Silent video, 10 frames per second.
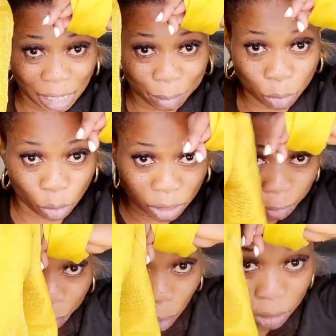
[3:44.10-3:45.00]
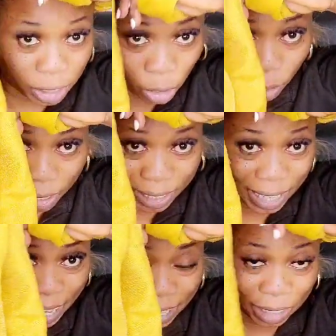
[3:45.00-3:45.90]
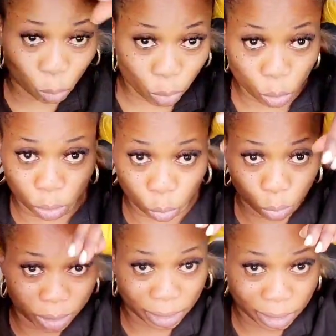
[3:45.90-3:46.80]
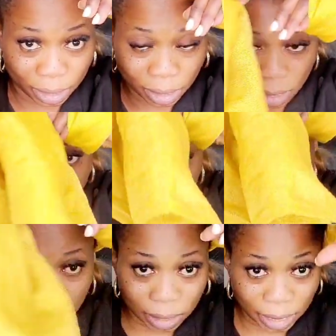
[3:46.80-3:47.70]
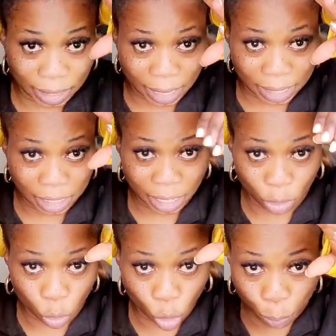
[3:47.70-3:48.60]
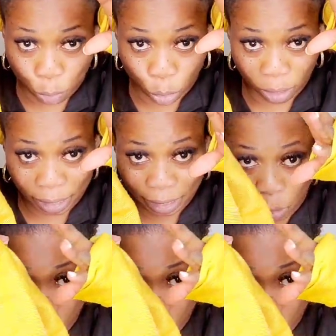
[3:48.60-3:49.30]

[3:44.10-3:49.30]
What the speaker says: because the 40 already end when you will twist it. This is not the extra. You open your hand like this. You